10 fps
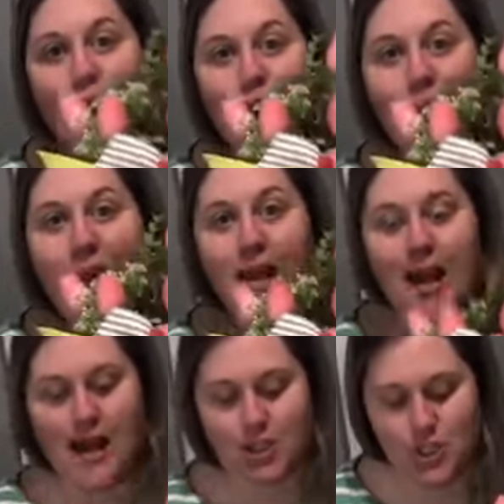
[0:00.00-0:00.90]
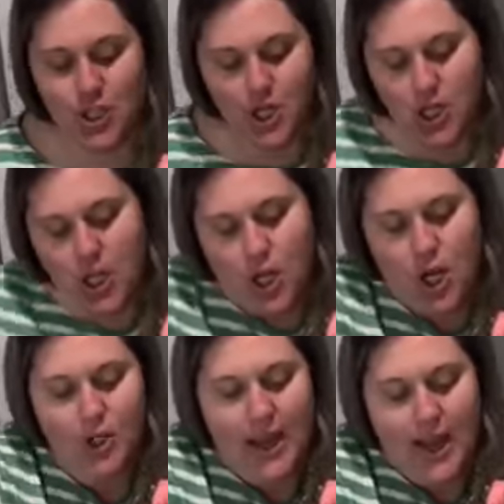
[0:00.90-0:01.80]
Oh my gosh.
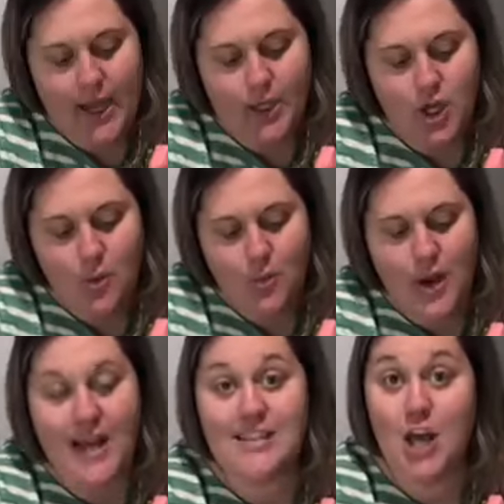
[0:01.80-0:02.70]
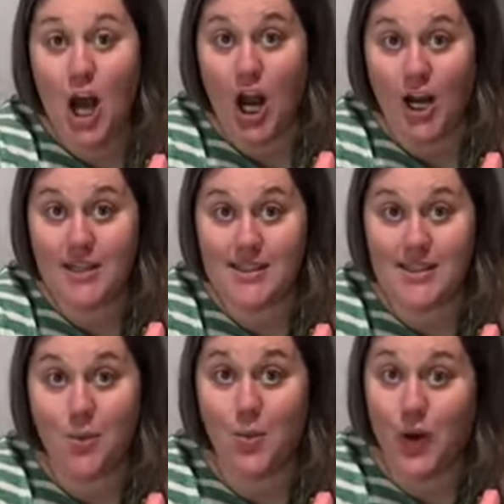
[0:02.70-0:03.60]
Okay, y'all press the hearts,
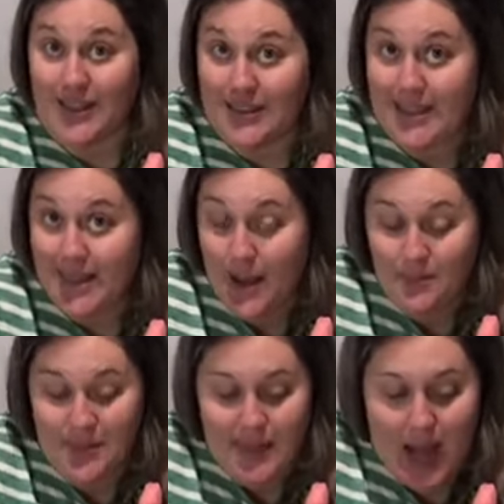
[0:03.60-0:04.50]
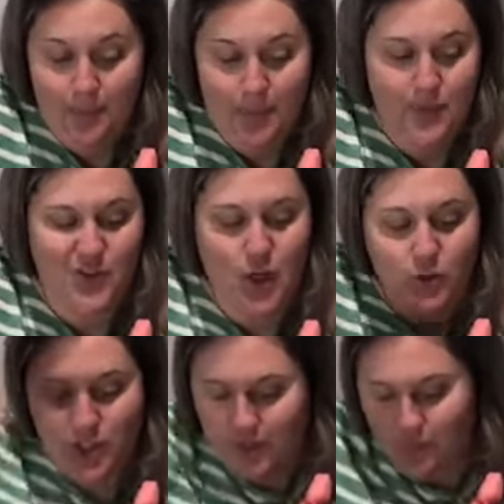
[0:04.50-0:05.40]
press the thumbs up. Those
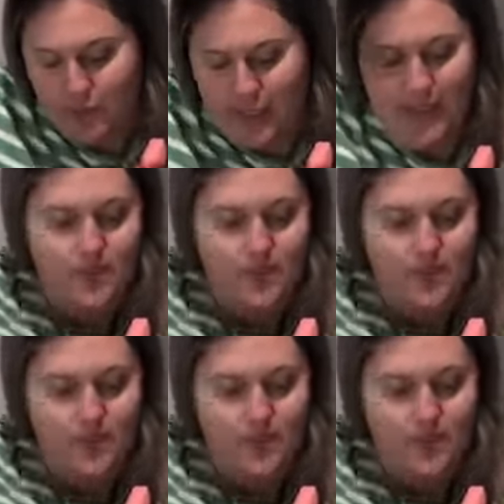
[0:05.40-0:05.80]
are free.